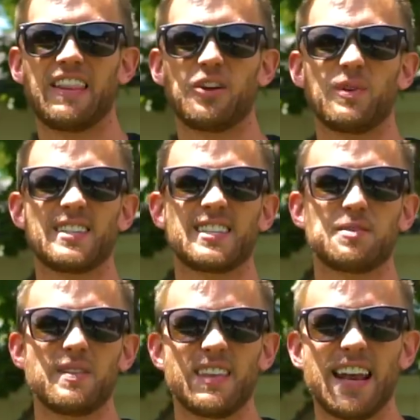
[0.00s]
I think we sent
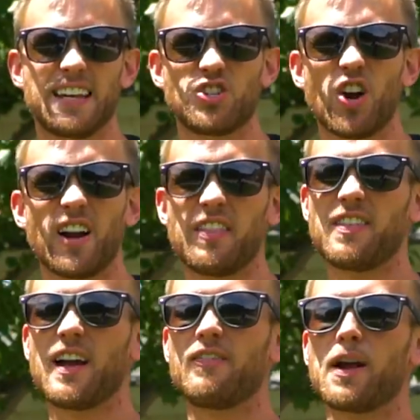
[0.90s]
some in the next yard. I
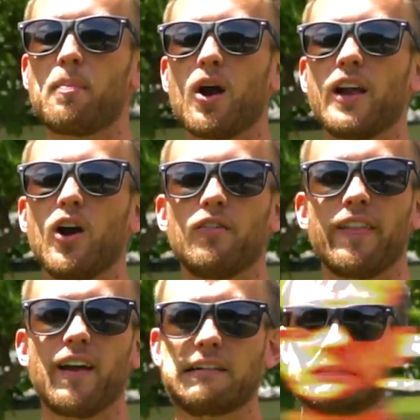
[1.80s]
think they're having a party over there.